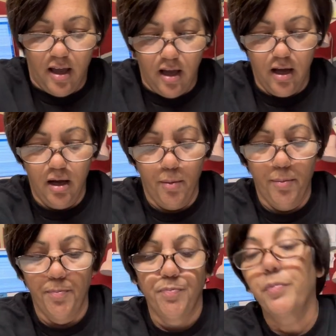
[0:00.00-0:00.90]

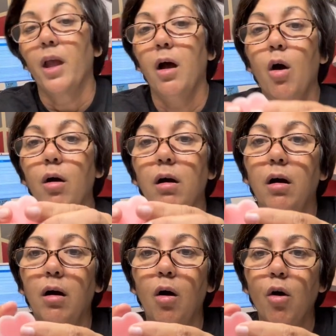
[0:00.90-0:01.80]
Um, a,
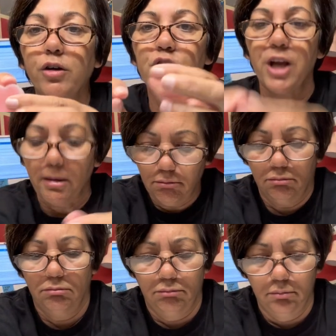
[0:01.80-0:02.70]
a heart shape.
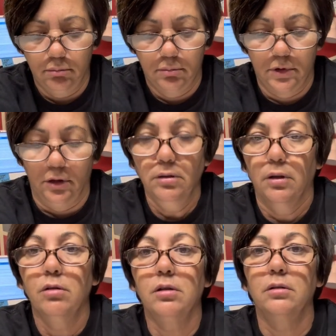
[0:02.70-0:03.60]
good
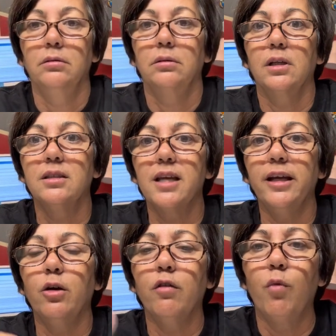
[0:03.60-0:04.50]
lord,
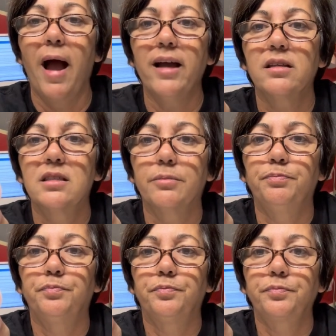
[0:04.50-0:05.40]
container of wax.
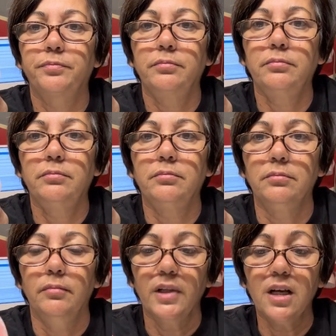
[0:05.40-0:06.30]

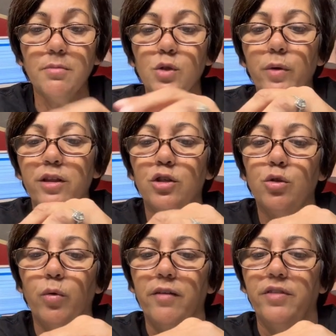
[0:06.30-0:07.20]
Comes with
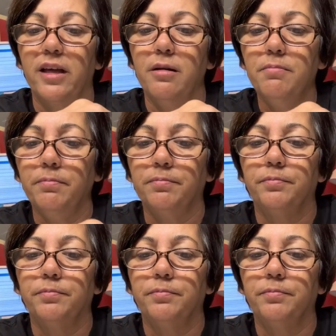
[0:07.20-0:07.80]
two of them